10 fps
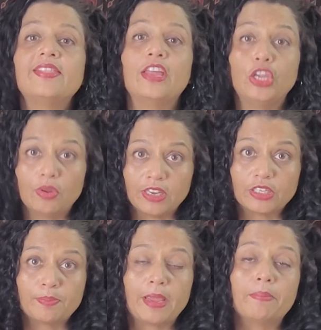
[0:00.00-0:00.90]
then you need
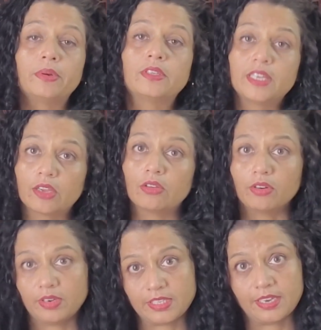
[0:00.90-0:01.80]
to pay
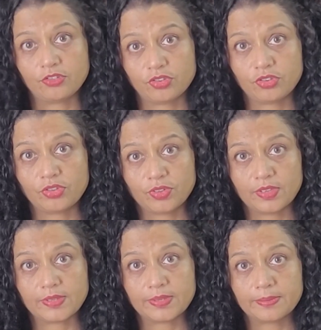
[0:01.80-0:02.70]
particular attention to
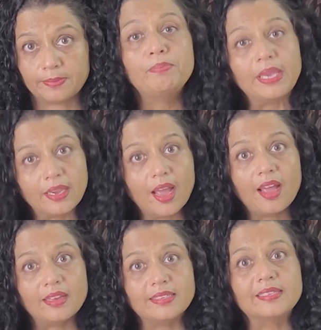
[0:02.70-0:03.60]
this.
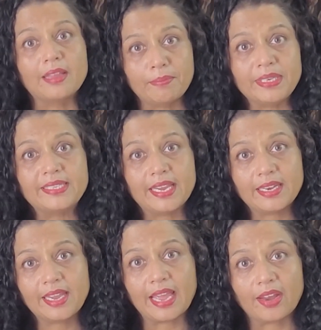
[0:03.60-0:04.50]
Because, let me say it
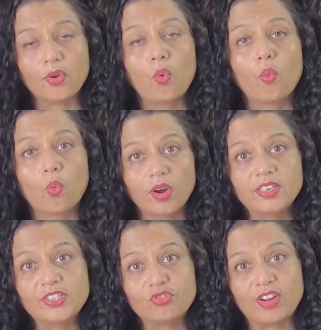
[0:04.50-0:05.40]
again,
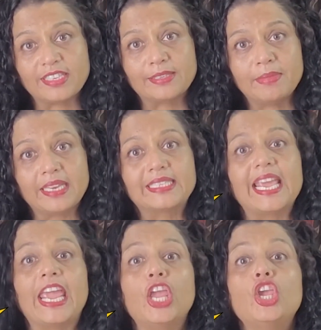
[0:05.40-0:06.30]
word stress makes
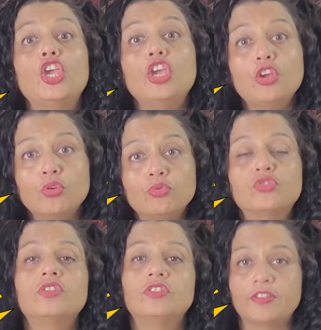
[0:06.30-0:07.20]
a
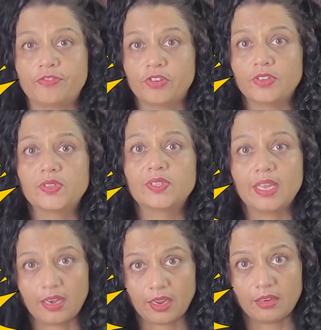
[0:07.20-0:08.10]
huge difference
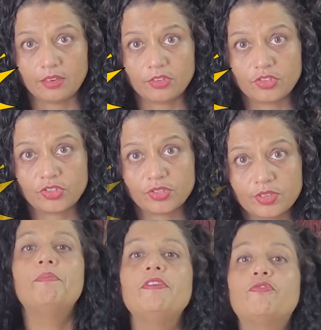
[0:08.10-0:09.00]
in English.
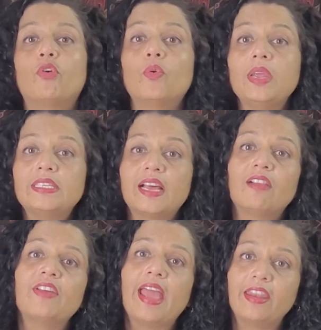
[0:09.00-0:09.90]
Before we
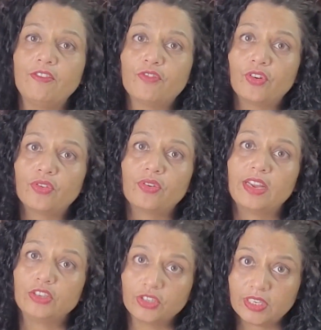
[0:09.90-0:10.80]
delve any further
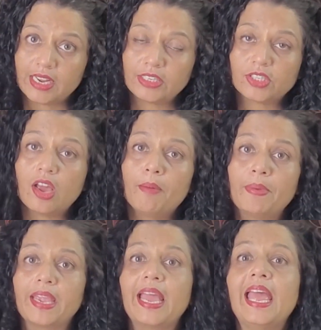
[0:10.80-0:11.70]
into today's
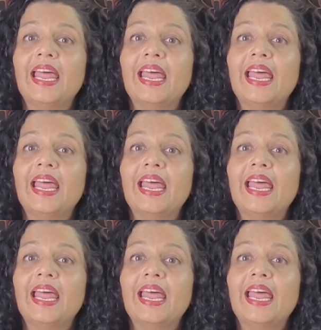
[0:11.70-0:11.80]
topic,